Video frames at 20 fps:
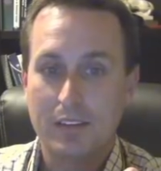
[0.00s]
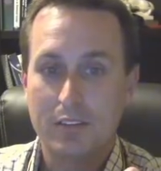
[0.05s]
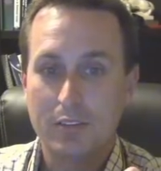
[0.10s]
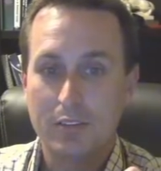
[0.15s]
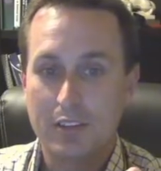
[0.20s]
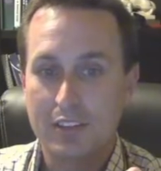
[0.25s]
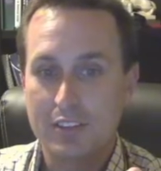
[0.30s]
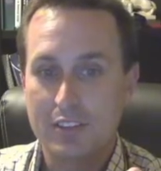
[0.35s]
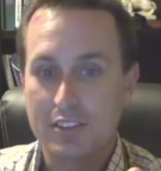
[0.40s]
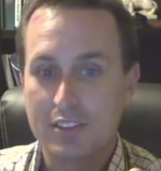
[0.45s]

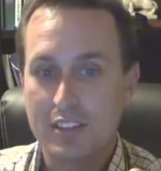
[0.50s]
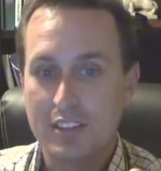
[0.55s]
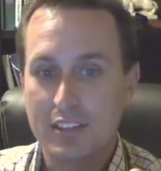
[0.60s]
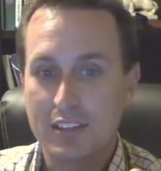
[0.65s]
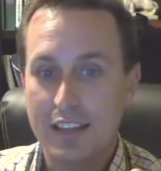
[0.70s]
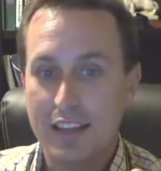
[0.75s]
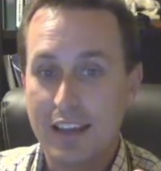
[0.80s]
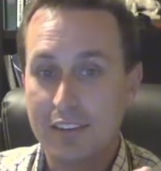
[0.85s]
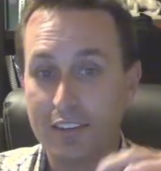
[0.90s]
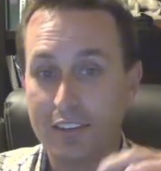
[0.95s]
you can
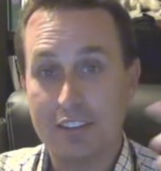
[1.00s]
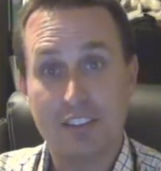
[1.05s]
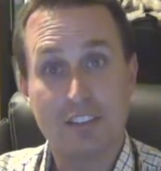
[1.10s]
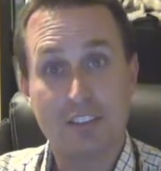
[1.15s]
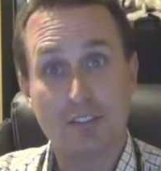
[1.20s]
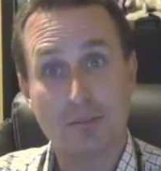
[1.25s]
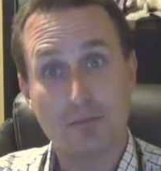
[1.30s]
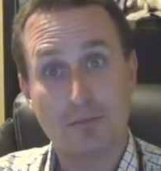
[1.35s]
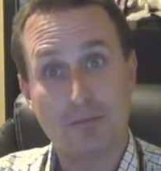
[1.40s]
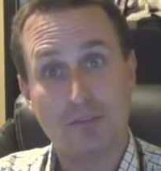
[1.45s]
see now the
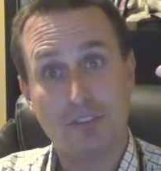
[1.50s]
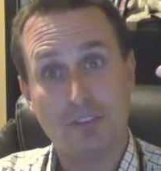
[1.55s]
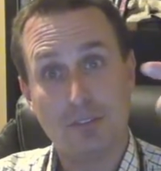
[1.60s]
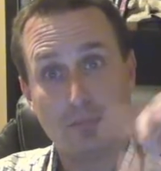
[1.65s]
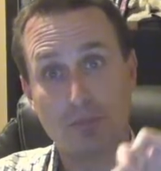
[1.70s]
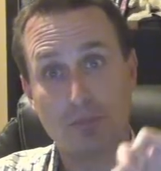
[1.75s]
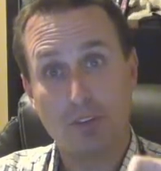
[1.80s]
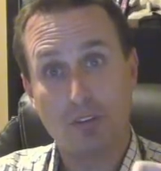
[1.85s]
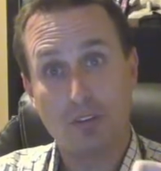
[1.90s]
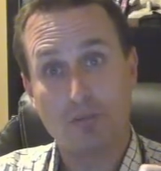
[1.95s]
D-term
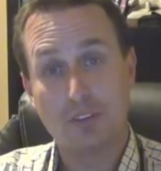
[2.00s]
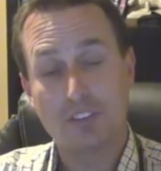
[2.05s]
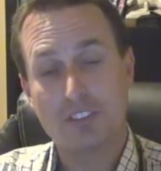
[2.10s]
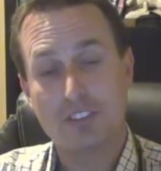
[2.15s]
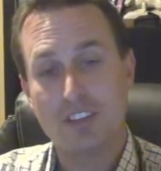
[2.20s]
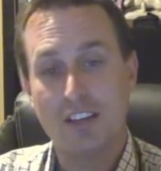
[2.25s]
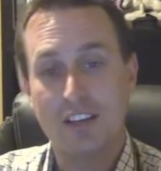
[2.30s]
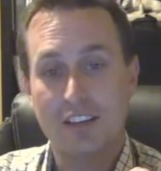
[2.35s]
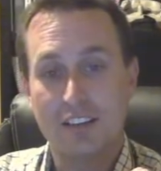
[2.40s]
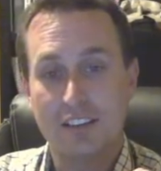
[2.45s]
flips over
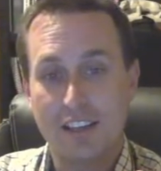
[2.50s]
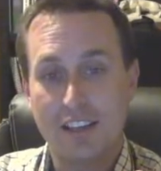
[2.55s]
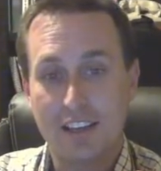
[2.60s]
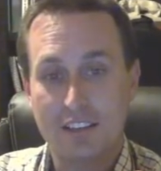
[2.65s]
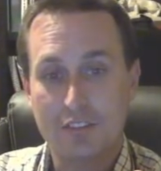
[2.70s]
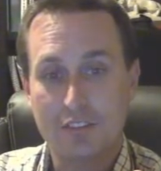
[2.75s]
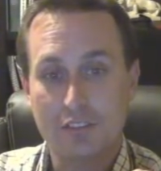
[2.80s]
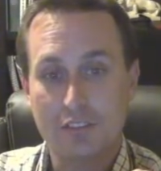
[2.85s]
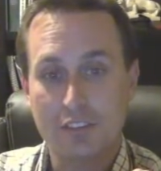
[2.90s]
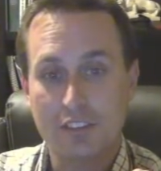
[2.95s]
inside and
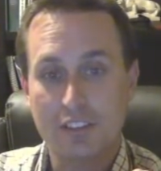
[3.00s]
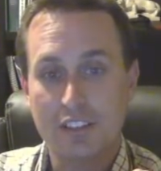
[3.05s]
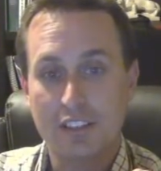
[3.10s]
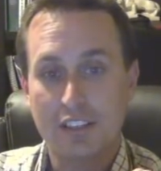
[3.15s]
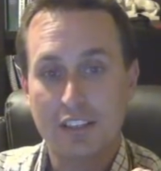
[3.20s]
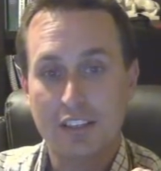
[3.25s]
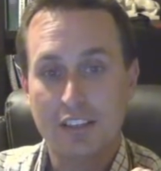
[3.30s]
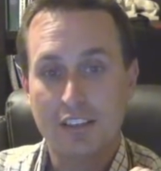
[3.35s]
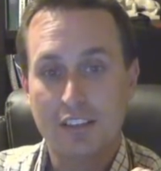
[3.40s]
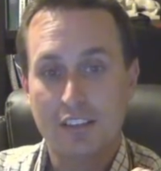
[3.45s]
actually